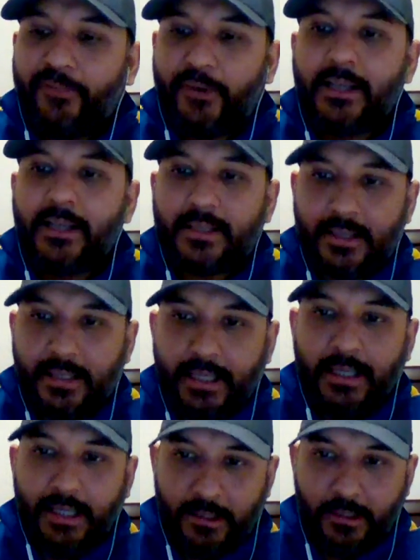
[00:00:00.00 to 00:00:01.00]
first
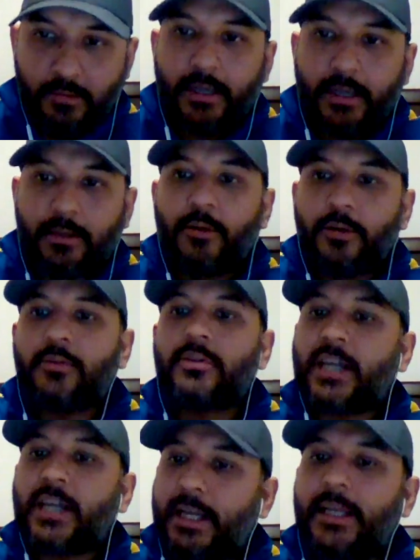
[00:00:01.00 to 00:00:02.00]
he needs to get close
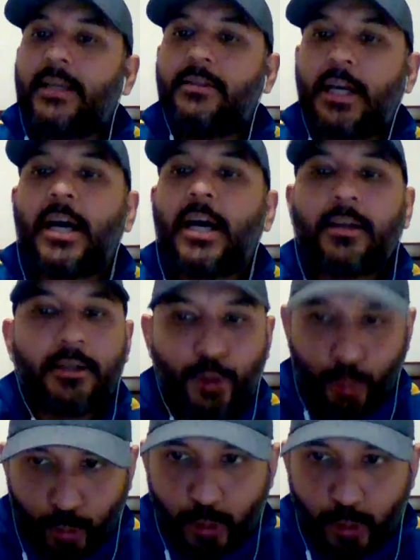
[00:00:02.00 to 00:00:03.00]
to shining Jaka's
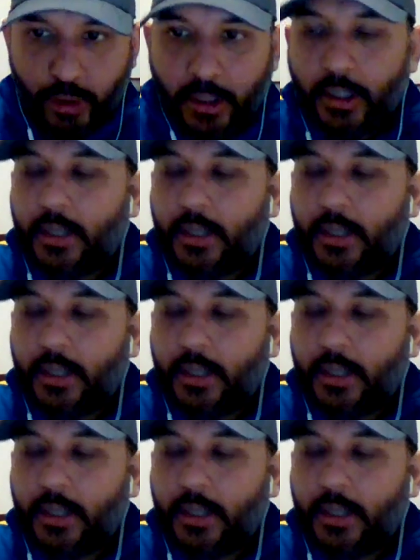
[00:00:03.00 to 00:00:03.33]
shoes,